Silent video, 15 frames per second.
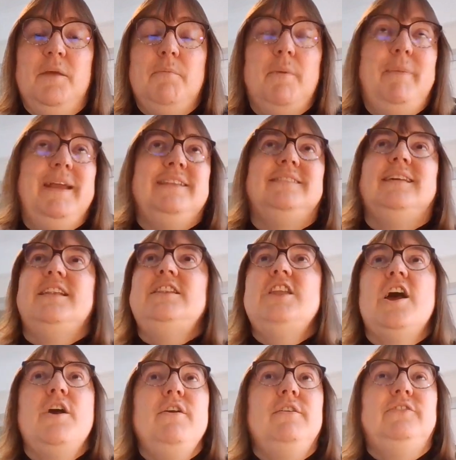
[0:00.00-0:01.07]
But Peter said,
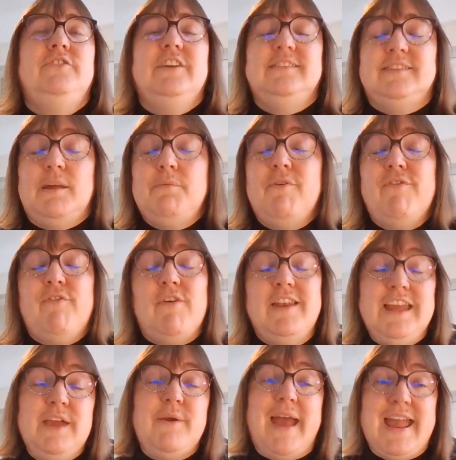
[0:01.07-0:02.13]
"No, Jesus, I will follow
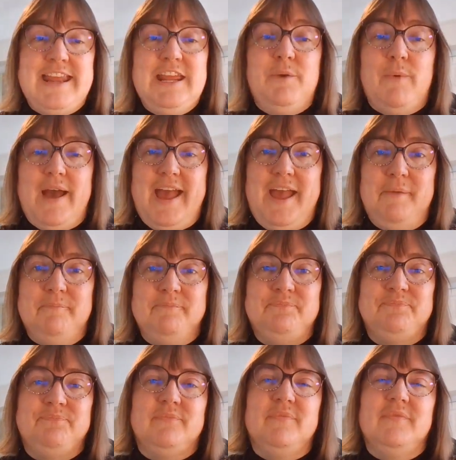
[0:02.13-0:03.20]
you anywhere."
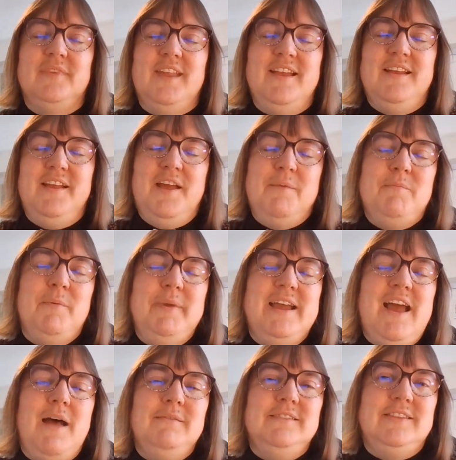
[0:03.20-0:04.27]
But we
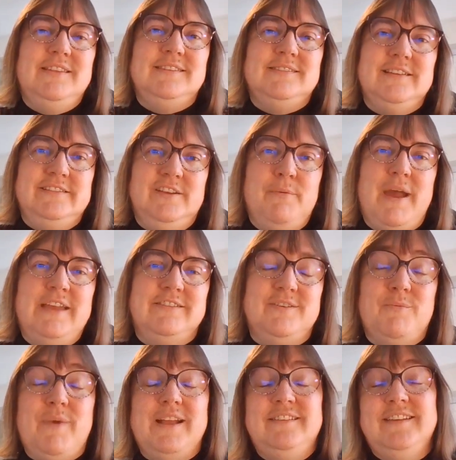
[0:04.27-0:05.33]
come to this
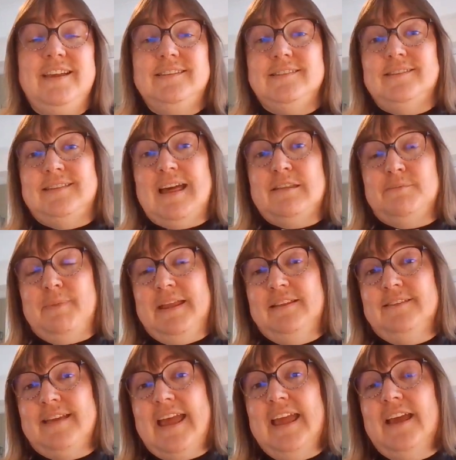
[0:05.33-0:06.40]
situation where Jesus has
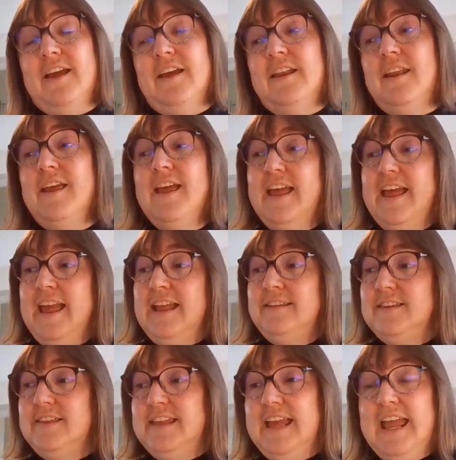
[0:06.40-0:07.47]
been taken
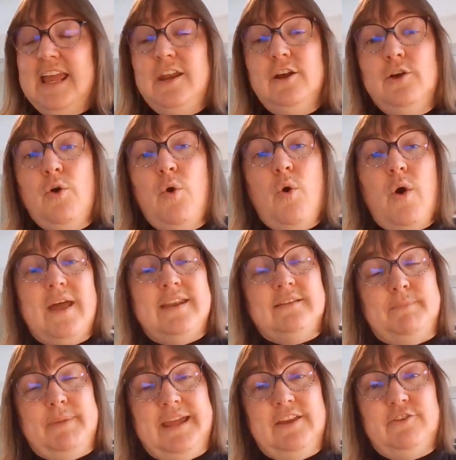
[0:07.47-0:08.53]
into the inner court and
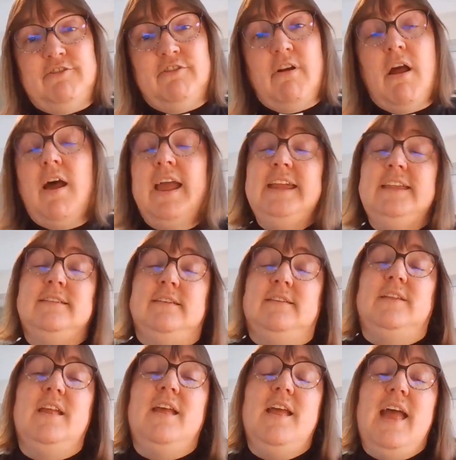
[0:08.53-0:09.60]
is being tried,
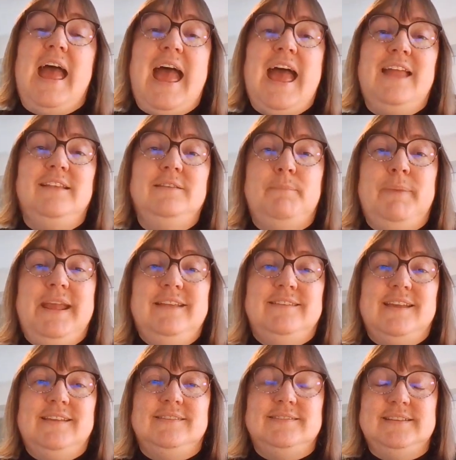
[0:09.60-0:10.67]
and
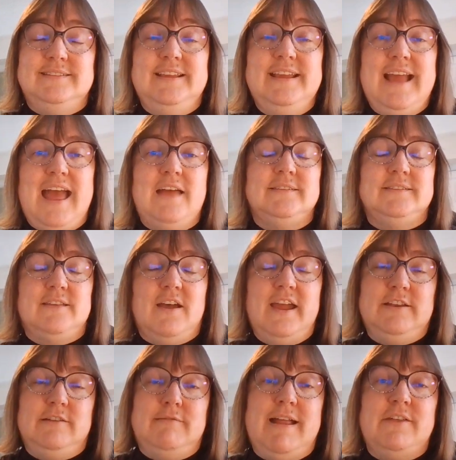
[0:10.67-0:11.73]
Peter is sitting
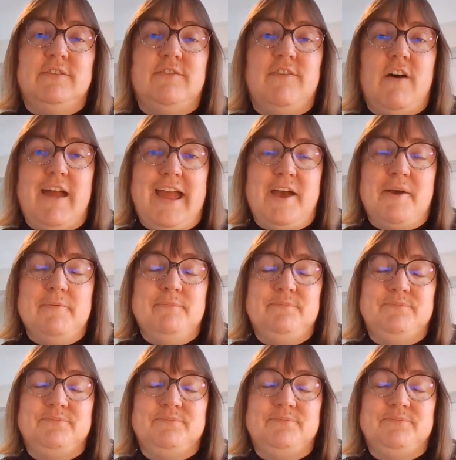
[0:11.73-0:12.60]
outside around a fire.